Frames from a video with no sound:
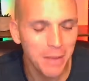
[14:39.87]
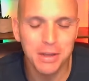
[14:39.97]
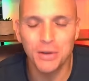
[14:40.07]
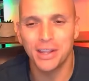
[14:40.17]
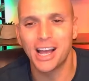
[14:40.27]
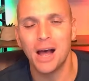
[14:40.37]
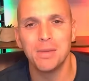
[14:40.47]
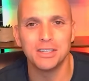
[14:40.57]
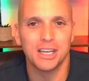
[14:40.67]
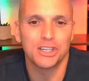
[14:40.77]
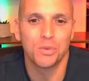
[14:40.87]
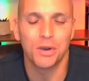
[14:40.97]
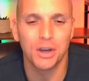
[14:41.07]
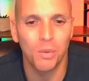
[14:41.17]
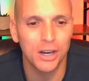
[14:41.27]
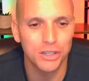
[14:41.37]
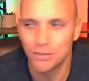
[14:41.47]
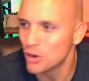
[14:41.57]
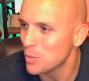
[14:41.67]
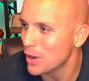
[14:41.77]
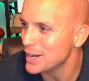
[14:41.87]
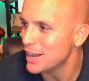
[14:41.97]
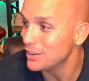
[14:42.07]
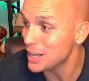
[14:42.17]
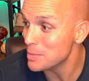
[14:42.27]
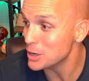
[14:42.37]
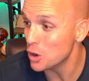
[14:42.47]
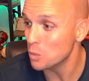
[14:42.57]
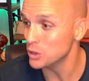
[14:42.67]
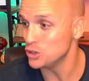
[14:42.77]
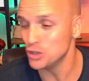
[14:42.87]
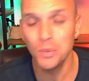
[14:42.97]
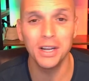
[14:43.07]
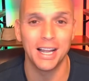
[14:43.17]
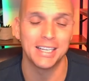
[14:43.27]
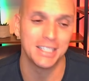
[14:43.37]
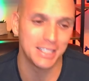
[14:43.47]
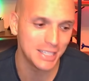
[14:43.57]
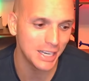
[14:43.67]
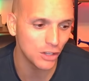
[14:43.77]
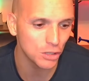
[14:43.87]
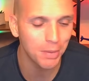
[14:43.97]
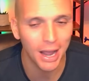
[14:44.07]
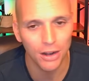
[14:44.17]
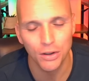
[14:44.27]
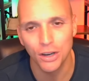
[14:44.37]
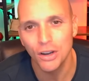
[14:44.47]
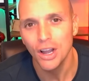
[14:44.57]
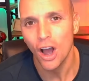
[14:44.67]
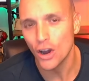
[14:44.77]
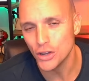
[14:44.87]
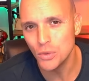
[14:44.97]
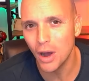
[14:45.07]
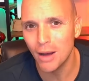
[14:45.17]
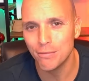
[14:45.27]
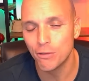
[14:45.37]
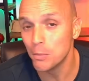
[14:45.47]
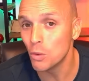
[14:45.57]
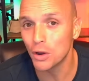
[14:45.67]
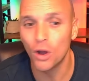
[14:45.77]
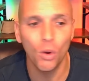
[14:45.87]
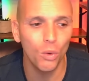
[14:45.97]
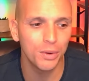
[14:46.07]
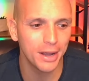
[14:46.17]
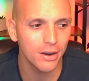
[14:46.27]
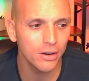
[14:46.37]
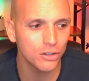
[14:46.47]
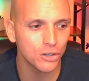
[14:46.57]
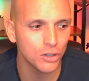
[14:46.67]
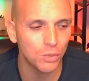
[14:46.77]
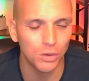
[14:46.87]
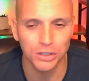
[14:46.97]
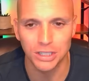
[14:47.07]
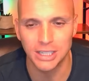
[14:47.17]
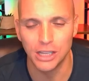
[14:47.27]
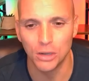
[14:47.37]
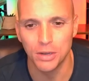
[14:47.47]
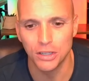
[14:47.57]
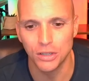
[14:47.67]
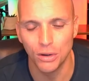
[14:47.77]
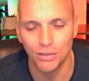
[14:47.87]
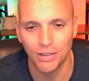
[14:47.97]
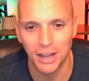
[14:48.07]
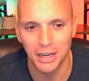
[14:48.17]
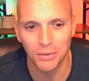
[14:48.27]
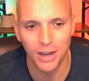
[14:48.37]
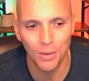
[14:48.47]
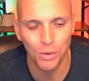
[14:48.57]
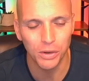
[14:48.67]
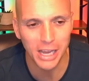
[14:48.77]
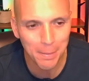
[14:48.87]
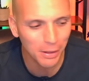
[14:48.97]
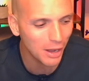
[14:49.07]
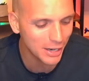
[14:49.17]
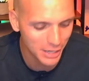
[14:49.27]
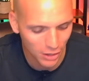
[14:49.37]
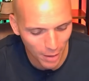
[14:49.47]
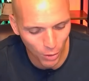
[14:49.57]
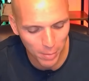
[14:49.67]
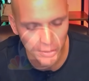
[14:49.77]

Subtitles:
me know in the comment section where you're watching from right now. Let me know what you would like to see in this pattern here. Are you up for more cold air? Do you want to see a little bit of snow flying around? Well, keep it locked here. I promise